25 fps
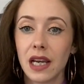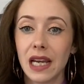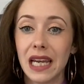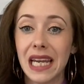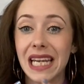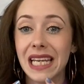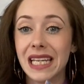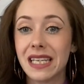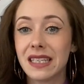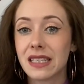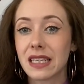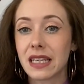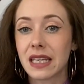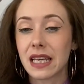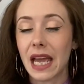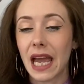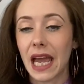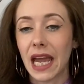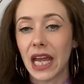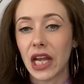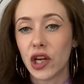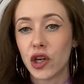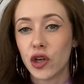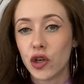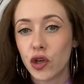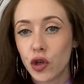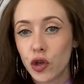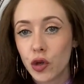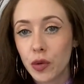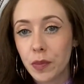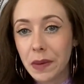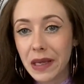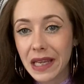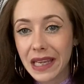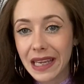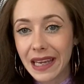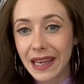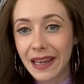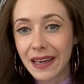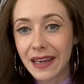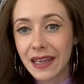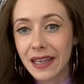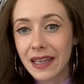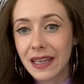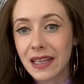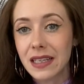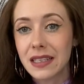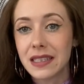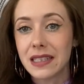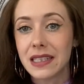indicate new
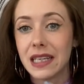beginnings